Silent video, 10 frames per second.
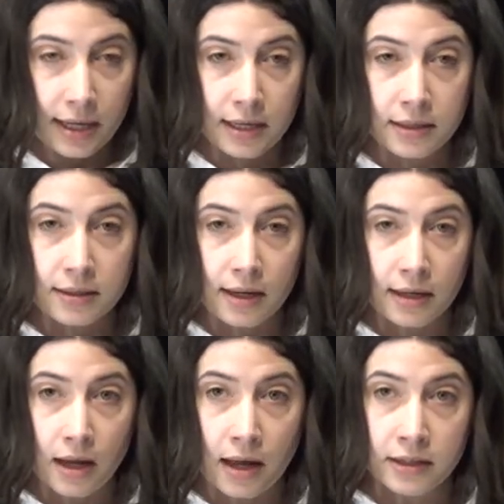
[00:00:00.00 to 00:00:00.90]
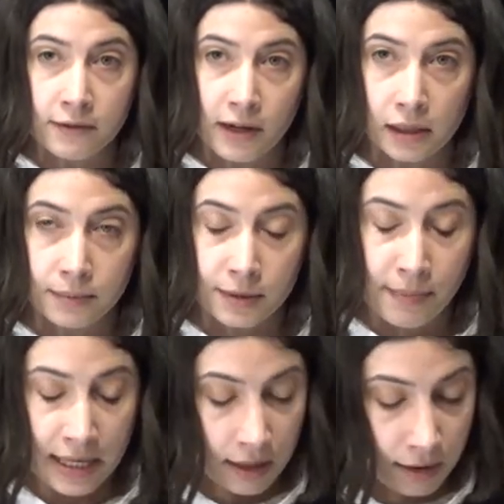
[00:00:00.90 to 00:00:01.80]
is an undeveloped
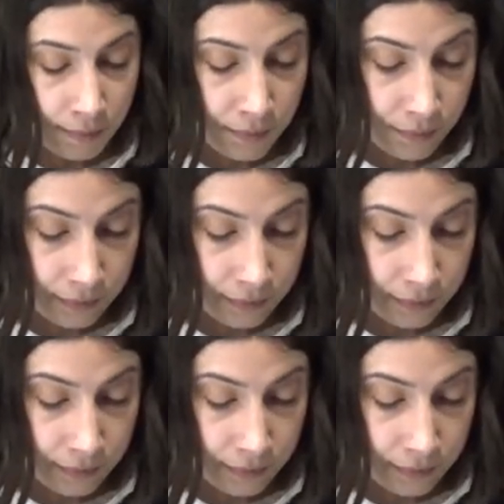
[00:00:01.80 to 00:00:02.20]
medium.